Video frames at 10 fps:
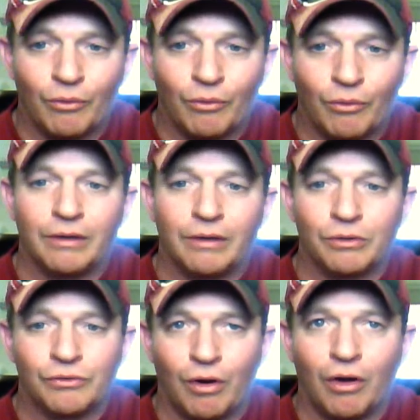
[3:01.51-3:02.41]
what I did
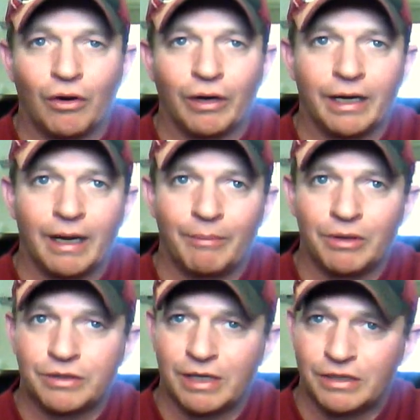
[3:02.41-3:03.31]
was wrong, and I'm
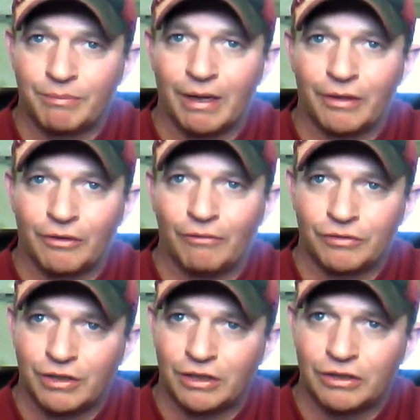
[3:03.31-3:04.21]
disgusted by the
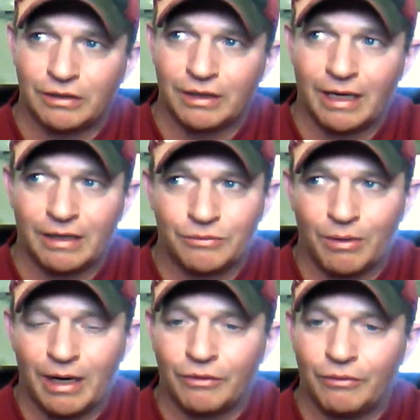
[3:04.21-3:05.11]
conversation. That's
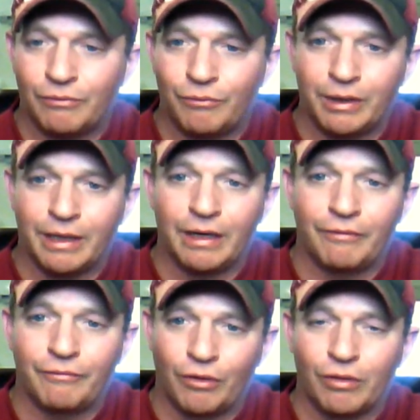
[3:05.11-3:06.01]
why I couldn't read
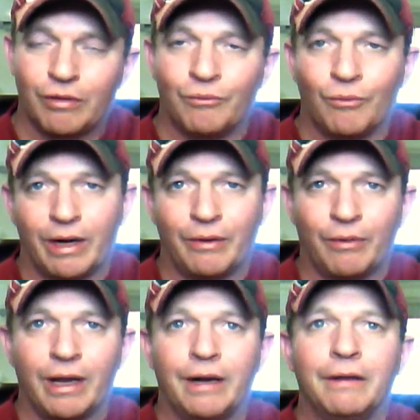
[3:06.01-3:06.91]
any further than what I
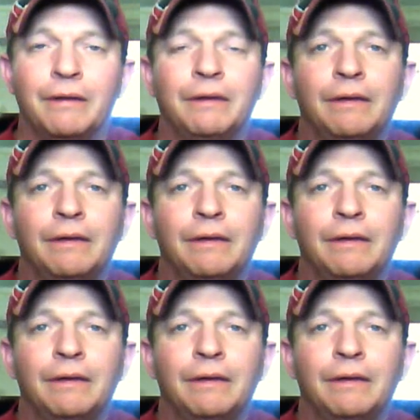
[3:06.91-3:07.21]
read.